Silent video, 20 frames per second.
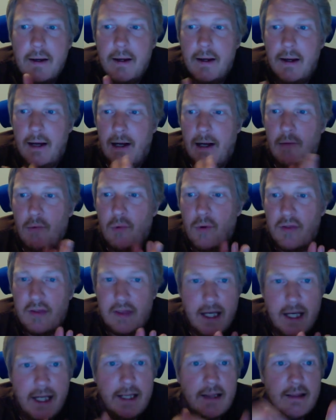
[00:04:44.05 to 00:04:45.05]
And with
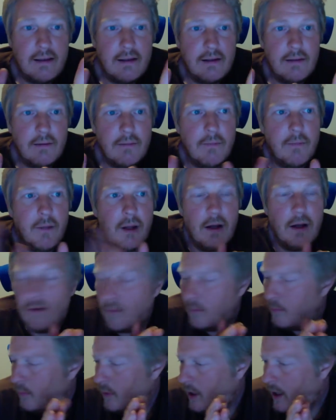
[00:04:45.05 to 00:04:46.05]
that,
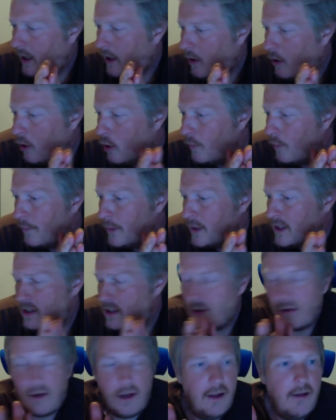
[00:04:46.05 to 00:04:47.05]
I hope it's
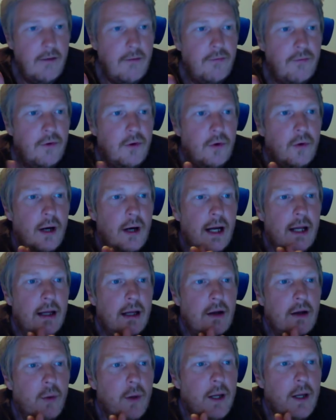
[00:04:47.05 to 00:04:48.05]
okay for you.
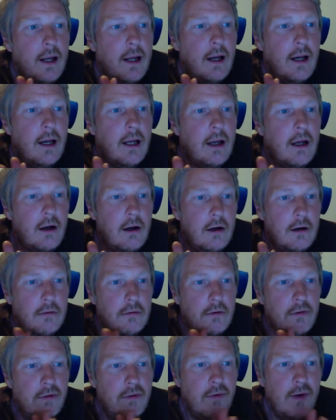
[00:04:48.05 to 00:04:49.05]
I quickly
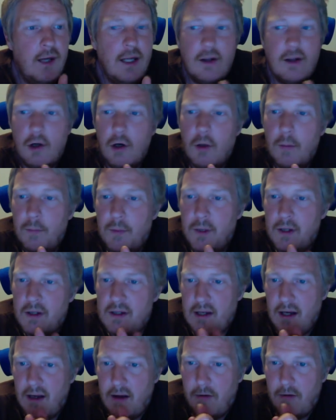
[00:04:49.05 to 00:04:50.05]
cover 3
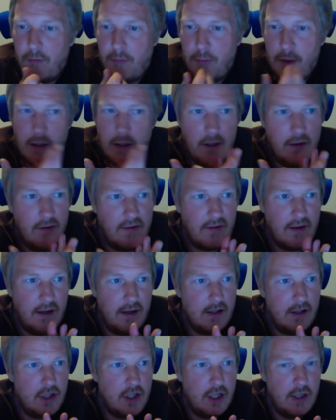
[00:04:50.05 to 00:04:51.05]
topics I have been
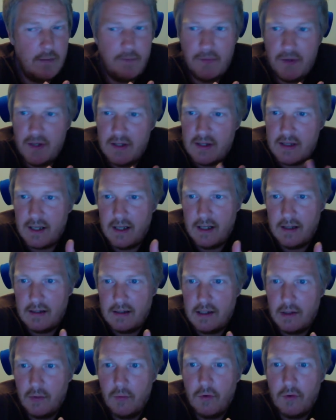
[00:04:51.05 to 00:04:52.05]

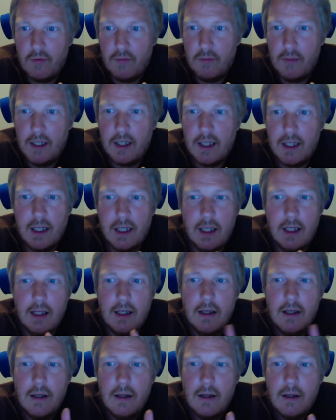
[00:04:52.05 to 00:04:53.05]
discussing with
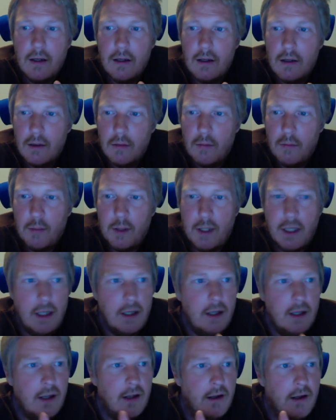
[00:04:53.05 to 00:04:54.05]
Mickey
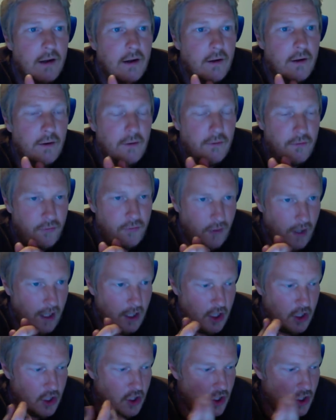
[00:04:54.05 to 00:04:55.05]
B.
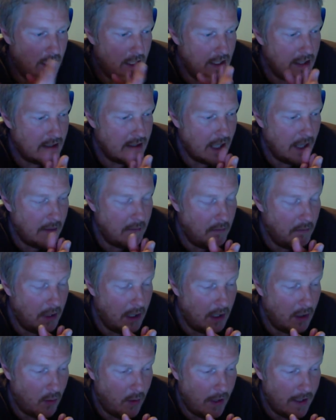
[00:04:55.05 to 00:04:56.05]
Fresh. He sent
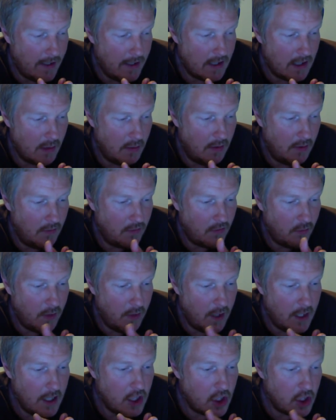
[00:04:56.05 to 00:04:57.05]
me quite some
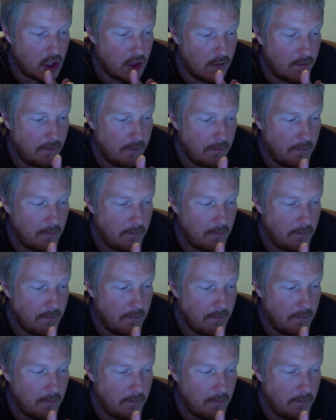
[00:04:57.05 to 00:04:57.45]
information